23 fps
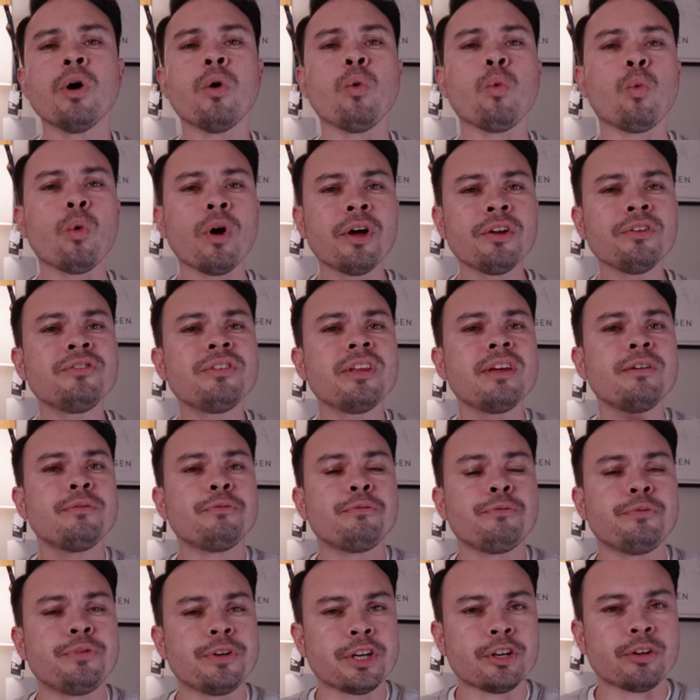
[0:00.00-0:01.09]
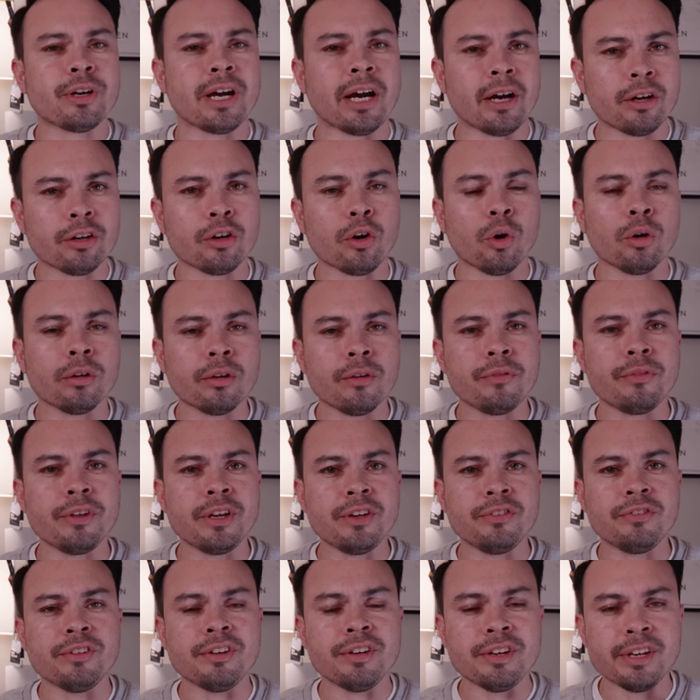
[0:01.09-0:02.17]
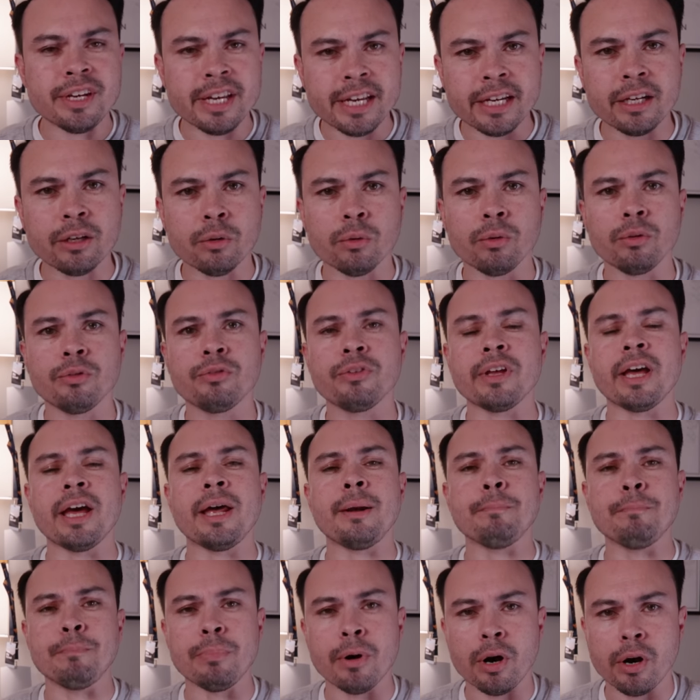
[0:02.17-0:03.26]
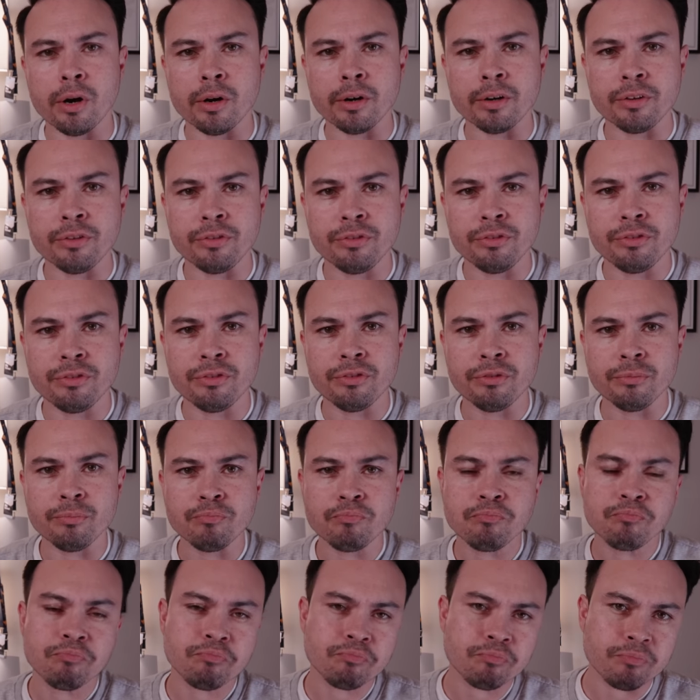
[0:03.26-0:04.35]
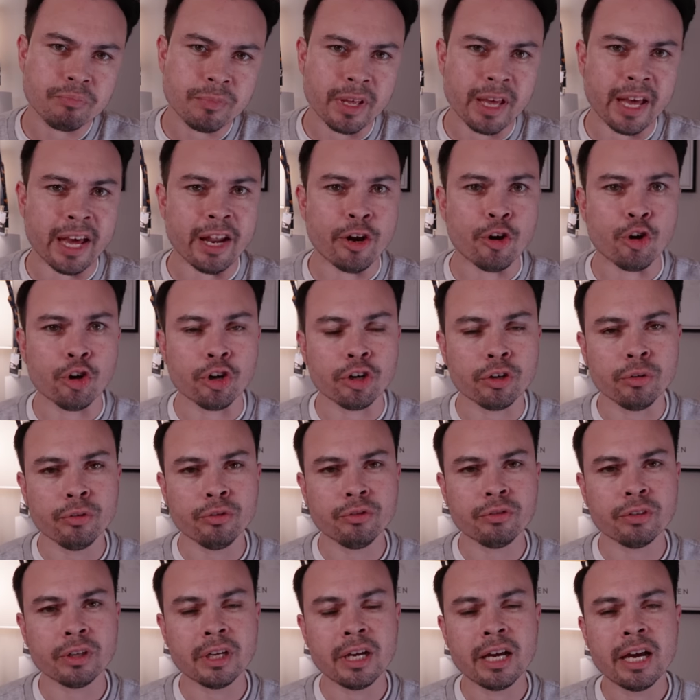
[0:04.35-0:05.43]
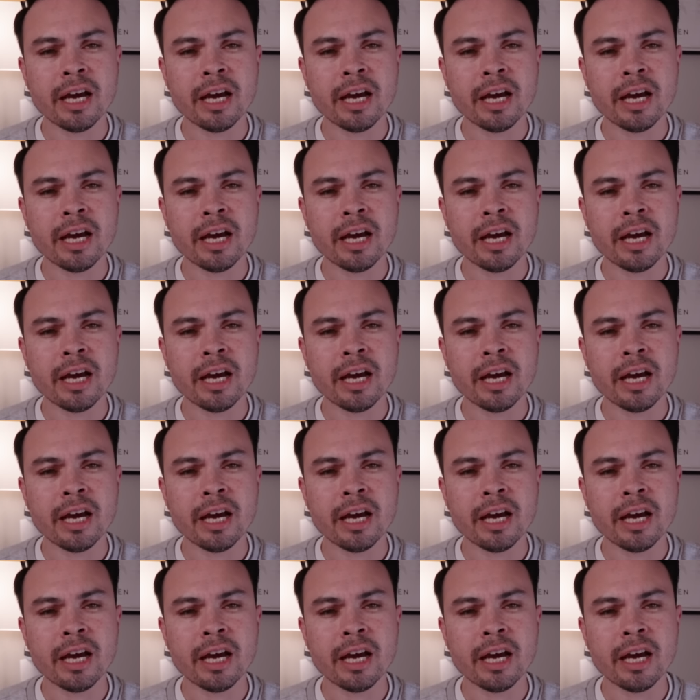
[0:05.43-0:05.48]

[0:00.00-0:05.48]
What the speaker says: Once they figure out all of these niggles and bugs and hurdles,